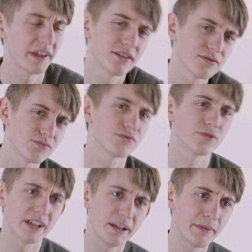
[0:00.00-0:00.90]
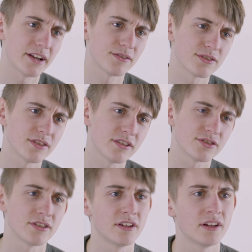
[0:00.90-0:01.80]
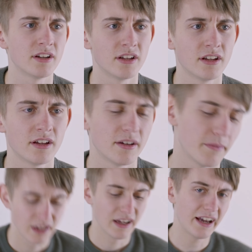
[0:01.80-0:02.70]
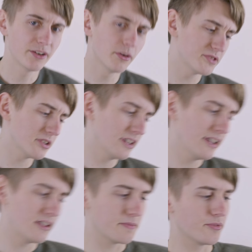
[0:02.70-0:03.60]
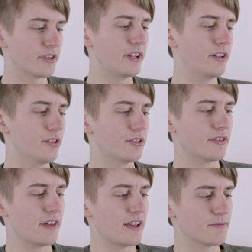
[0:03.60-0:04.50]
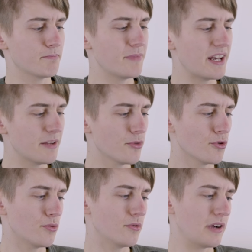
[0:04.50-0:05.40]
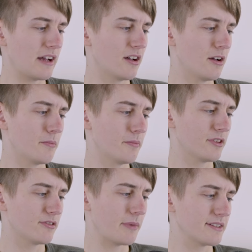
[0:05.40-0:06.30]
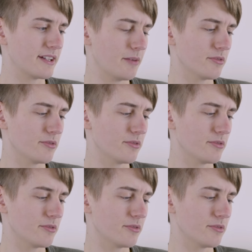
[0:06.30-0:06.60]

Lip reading: so that doesn't really matter as such. And optically, it's pretty good. There's minimal chromatic